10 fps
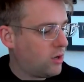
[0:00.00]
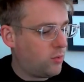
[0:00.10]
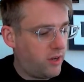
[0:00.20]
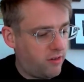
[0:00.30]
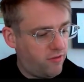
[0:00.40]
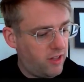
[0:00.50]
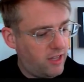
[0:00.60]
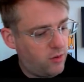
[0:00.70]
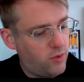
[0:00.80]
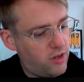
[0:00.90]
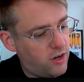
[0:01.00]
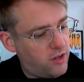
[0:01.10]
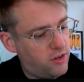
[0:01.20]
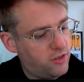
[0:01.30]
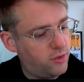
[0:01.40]
we can fill in with our
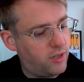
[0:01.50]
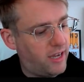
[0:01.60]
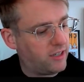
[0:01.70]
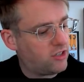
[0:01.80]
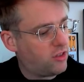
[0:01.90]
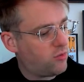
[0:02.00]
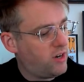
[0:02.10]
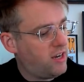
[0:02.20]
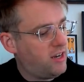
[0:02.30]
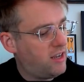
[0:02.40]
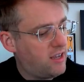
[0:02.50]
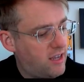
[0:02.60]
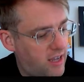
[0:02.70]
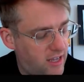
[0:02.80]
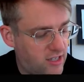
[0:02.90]
other 2 legs, 3
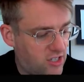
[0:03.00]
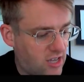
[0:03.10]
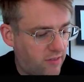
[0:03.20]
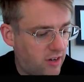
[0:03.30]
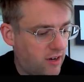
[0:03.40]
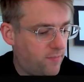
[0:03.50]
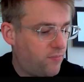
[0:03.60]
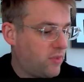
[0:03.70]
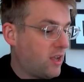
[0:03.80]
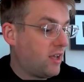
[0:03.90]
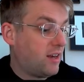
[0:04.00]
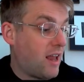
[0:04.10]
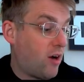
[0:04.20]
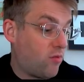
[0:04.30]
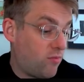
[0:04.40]
and 7.
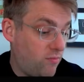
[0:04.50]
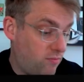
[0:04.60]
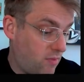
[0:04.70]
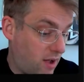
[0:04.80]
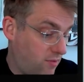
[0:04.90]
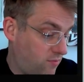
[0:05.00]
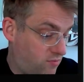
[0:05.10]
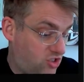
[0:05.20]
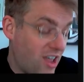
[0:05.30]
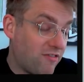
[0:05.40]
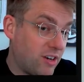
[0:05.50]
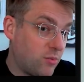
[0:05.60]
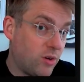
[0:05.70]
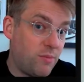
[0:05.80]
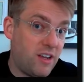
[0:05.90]
Now, 7
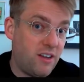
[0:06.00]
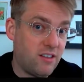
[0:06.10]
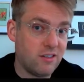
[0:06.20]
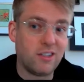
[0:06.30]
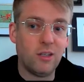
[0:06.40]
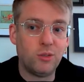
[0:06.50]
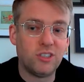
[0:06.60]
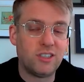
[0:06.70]
would be the closest